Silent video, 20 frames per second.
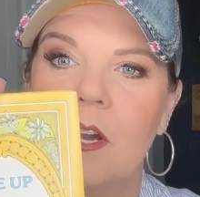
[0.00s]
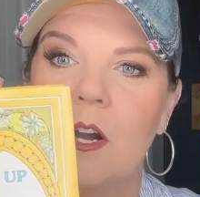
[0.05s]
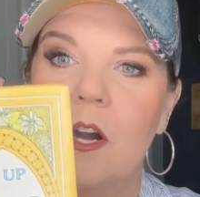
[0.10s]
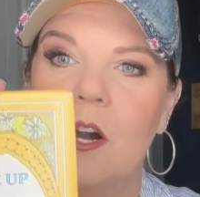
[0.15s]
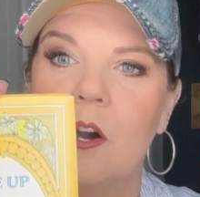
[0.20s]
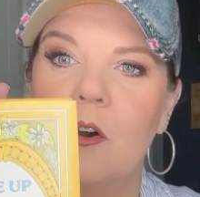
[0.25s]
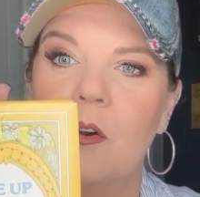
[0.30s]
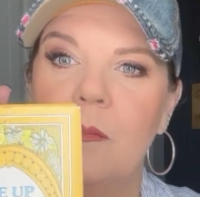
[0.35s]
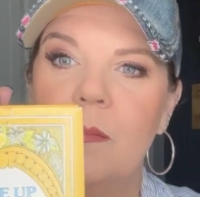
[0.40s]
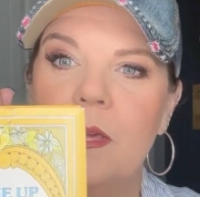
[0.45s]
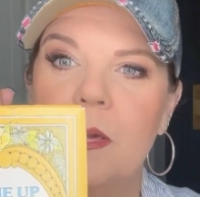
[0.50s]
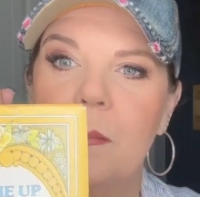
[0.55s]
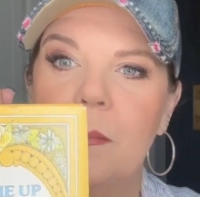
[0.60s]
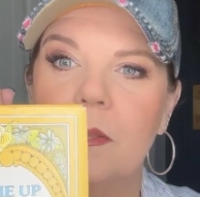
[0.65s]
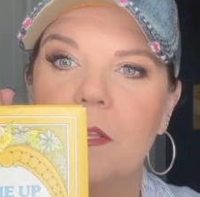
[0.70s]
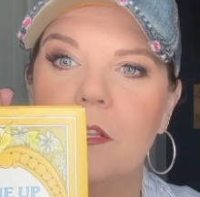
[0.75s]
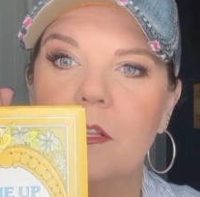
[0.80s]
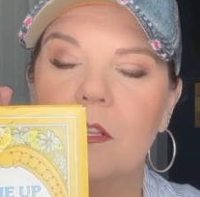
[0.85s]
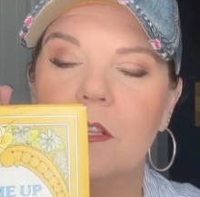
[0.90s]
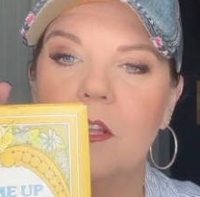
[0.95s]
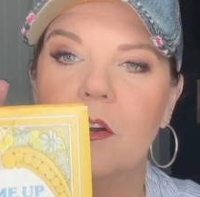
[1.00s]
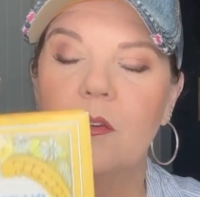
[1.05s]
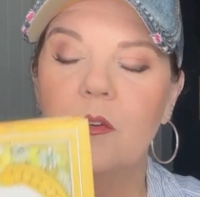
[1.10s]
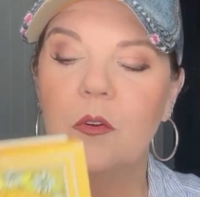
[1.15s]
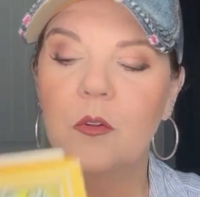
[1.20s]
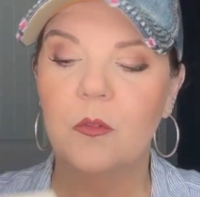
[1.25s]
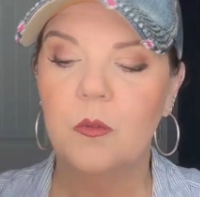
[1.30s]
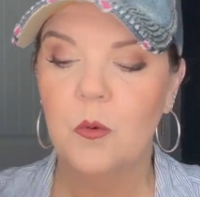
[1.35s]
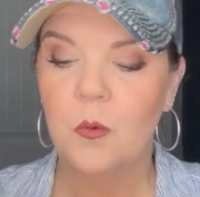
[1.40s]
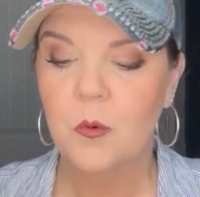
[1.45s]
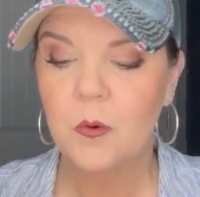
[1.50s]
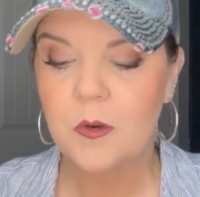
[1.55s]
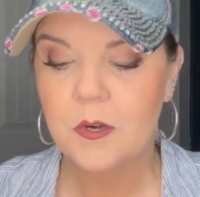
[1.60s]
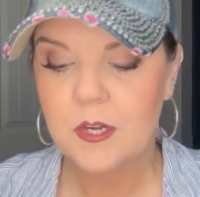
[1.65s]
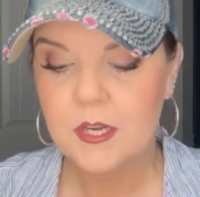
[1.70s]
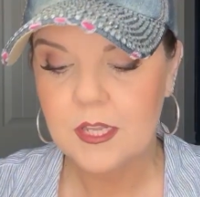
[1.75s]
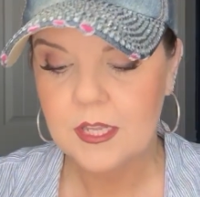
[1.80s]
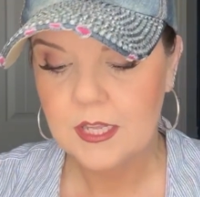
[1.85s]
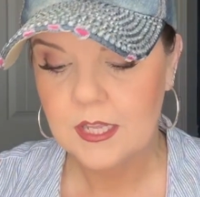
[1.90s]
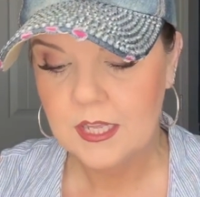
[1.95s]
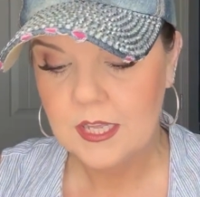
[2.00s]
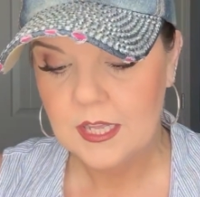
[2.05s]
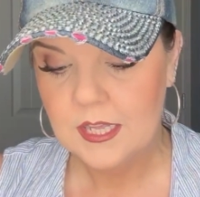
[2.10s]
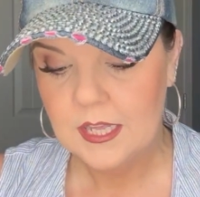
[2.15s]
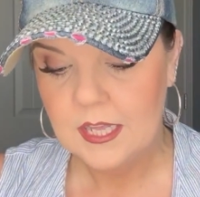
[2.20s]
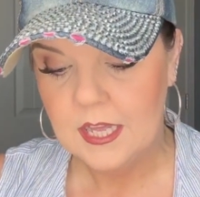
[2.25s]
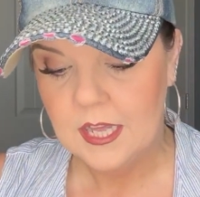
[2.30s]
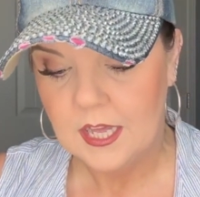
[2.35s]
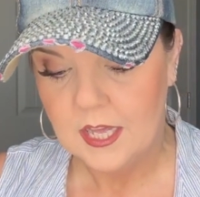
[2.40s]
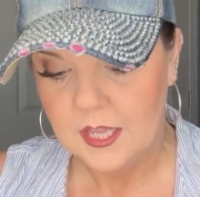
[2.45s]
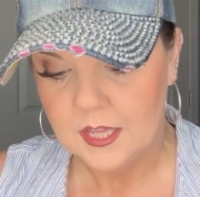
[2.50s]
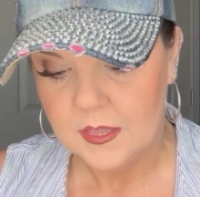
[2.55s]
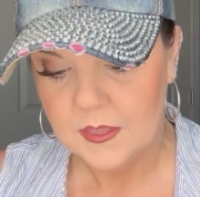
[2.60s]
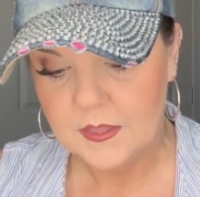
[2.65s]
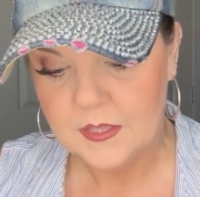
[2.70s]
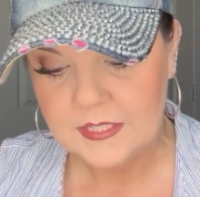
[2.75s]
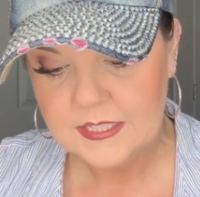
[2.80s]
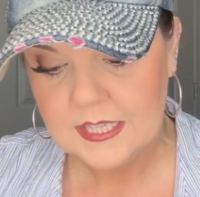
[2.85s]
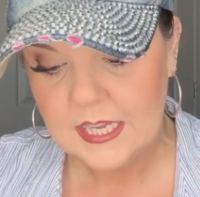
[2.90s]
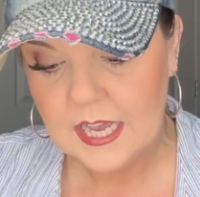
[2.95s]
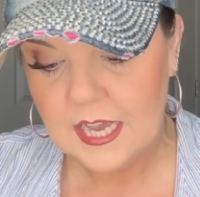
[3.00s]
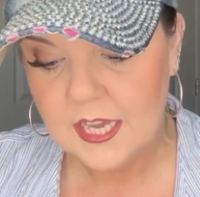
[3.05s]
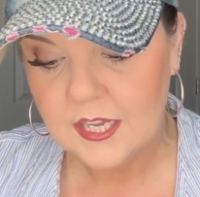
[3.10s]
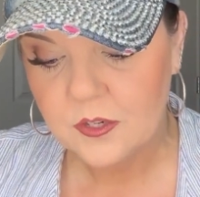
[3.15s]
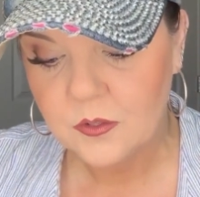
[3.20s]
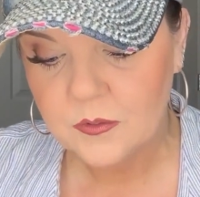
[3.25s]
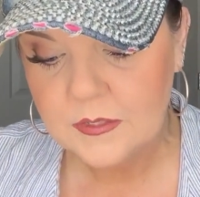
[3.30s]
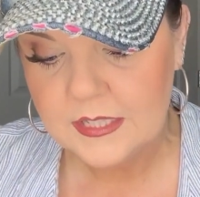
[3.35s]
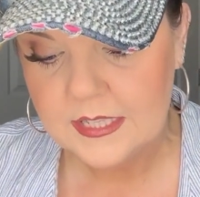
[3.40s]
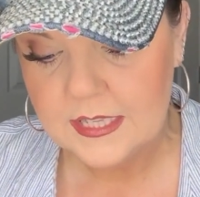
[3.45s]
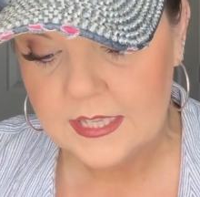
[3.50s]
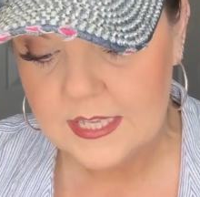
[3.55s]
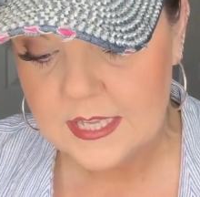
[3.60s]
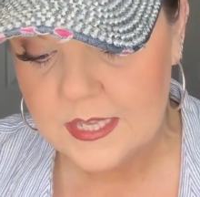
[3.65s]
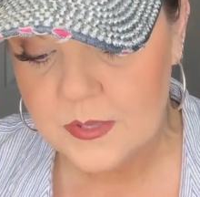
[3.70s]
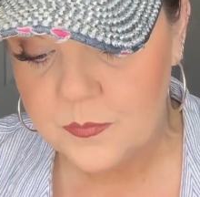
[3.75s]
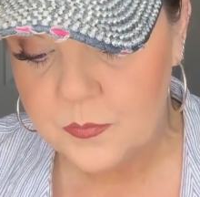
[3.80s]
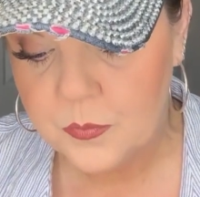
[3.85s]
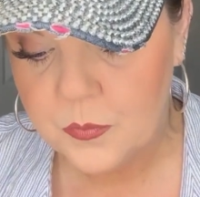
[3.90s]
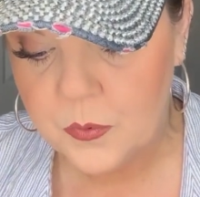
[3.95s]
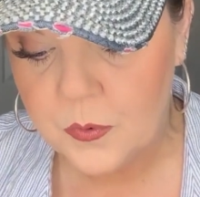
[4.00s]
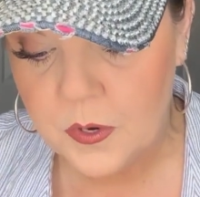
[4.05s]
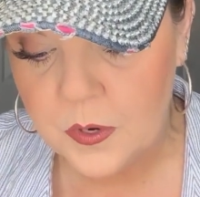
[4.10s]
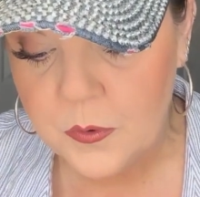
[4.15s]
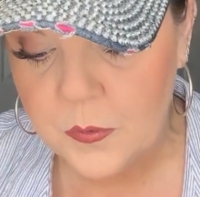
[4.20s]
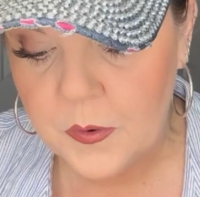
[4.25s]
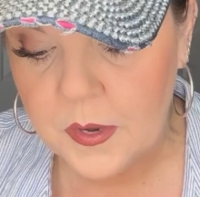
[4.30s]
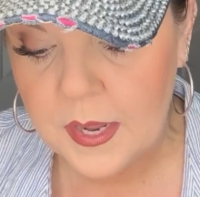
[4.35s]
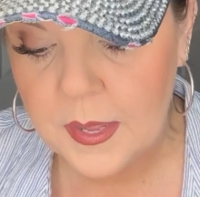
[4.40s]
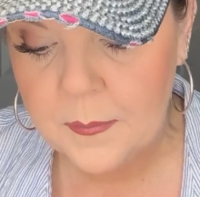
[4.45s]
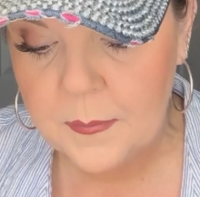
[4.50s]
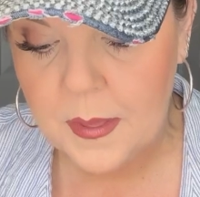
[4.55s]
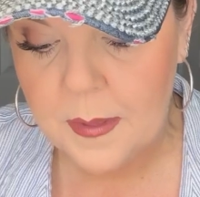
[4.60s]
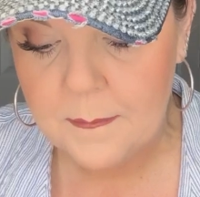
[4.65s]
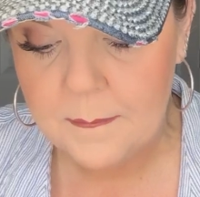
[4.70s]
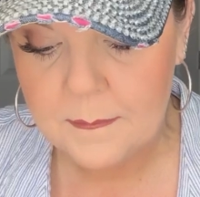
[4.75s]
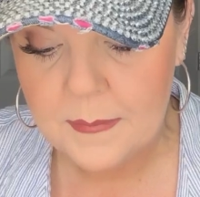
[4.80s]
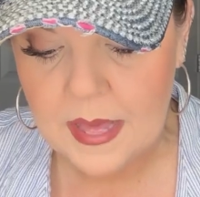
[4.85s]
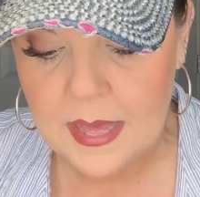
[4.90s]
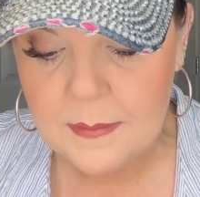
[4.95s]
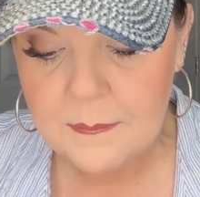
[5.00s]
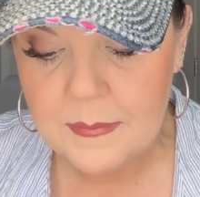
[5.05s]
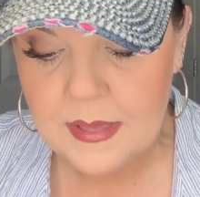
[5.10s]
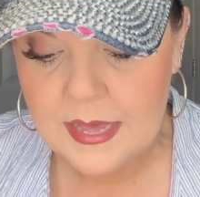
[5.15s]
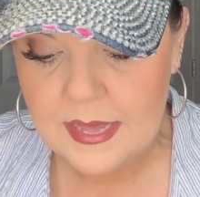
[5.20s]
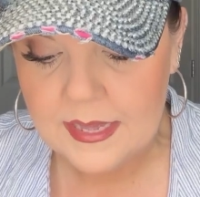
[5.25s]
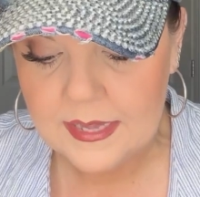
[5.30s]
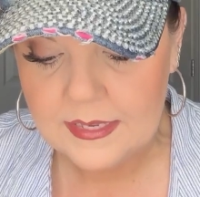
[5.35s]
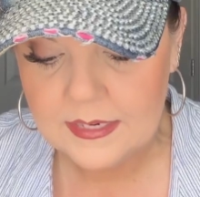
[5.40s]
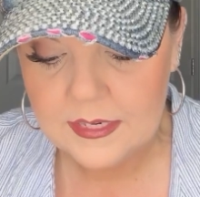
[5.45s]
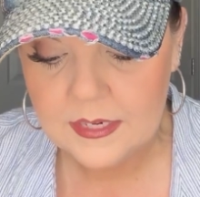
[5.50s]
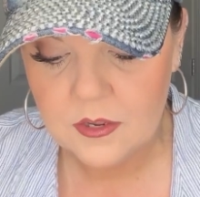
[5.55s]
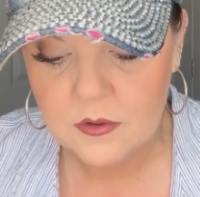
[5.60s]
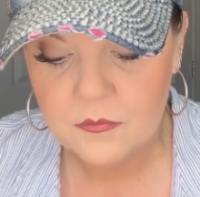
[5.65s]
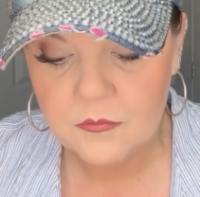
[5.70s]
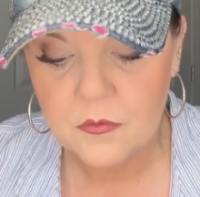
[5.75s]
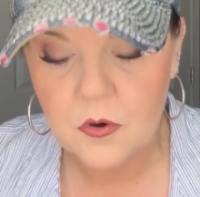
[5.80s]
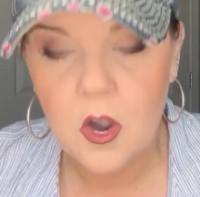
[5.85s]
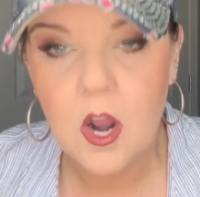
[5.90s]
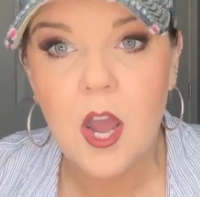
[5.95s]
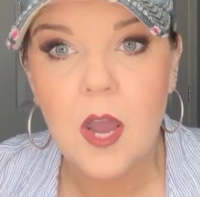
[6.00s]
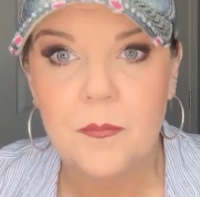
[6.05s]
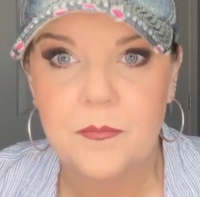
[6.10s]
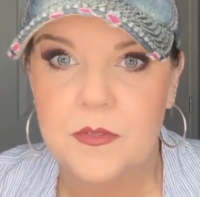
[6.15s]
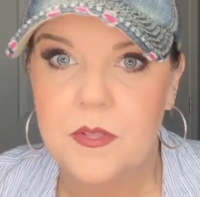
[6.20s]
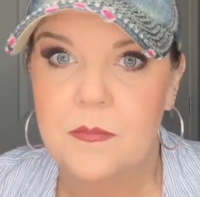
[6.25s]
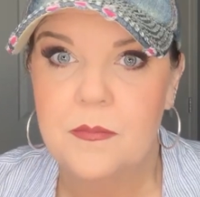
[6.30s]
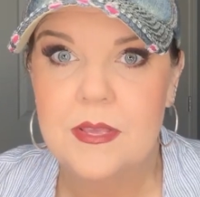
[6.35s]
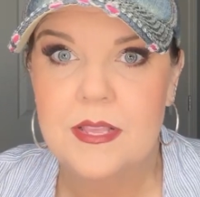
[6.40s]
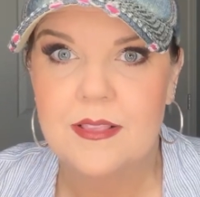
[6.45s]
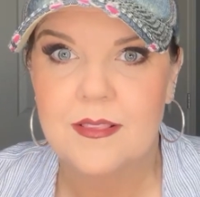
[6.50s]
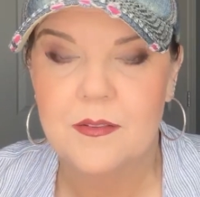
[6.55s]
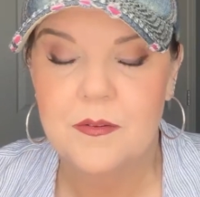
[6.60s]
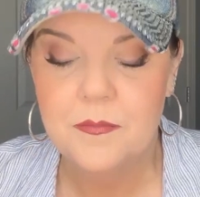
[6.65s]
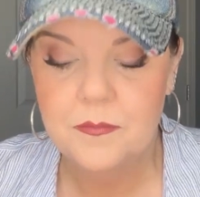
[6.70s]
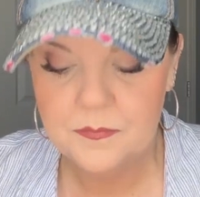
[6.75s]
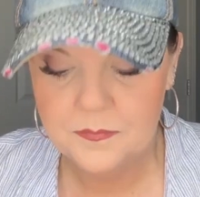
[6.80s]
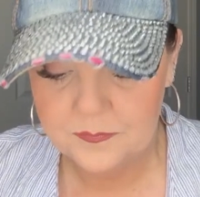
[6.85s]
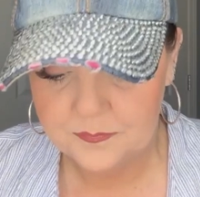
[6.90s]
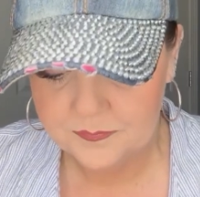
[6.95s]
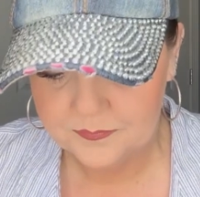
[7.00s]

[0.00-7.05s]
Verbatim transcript: Hold Me Up a Little Longer, Lord. The title is Program My Mind for Optimism.